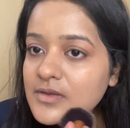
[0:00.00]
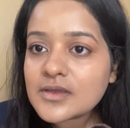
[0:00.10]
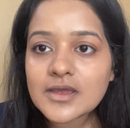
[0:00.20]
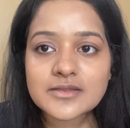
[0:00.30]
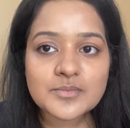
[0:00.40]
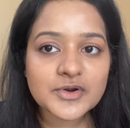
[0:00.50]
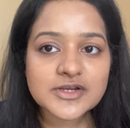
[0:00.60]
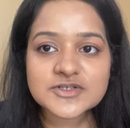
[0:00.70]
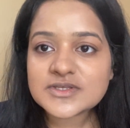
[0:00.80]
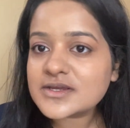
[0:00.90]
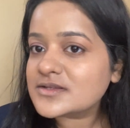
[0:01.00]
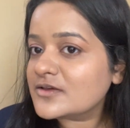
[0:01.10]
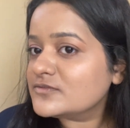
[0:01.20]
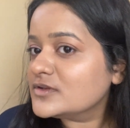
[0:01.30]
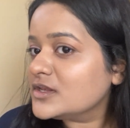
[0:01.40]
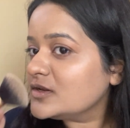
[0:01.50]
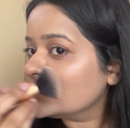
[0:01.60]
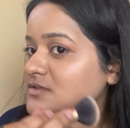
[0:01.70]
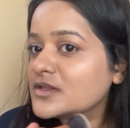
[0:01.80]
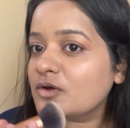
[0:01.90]
And the brush side definitely
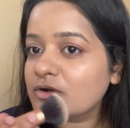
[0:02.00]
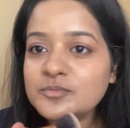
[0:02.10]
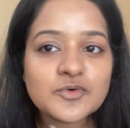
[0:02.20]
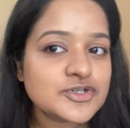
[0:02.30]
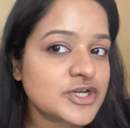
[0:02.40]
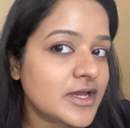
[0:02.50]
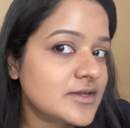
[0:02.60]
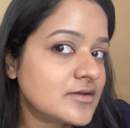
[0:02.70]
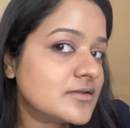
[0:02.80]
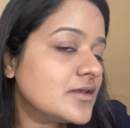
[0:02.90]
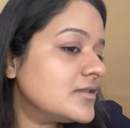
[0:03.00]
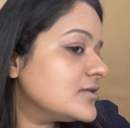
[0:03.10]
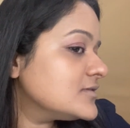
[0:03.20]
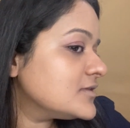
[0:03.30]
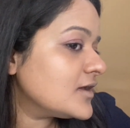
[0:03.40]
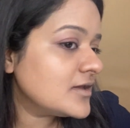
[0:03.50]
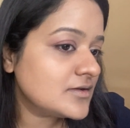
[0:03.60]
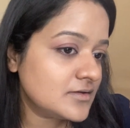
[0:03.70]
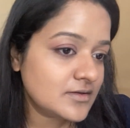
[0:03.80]
looks a lot more shinier than this side.